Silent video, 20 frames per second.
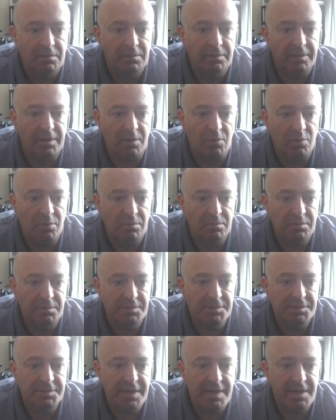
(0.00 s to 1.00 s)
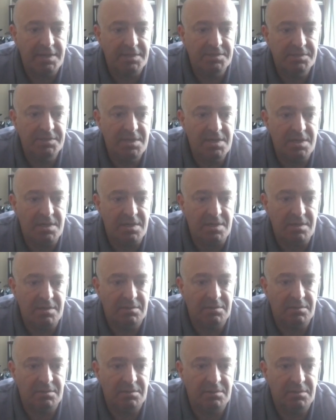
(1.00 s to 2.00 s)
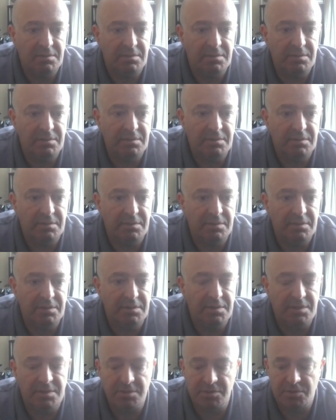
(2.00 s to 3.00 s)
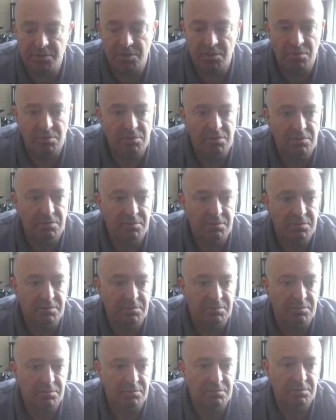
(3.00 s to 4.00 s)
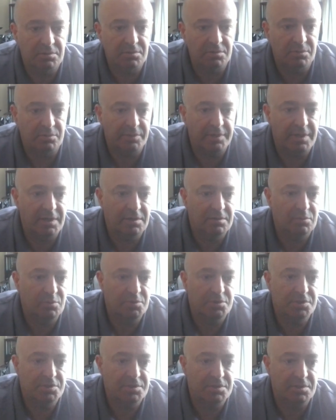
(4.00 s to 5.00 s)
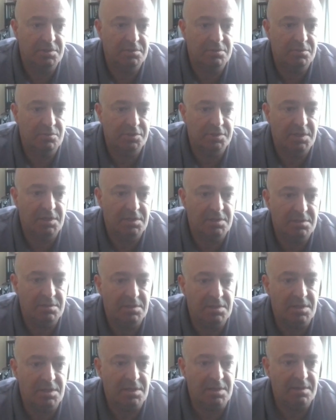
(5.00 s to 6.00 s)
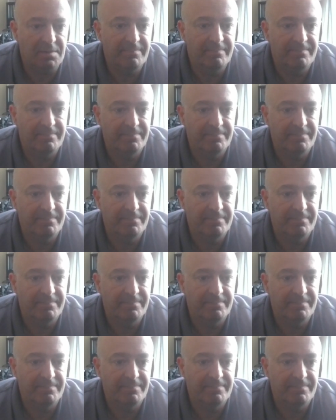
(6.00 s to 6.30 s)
Now, this has D is no longer correct. We just need to say D,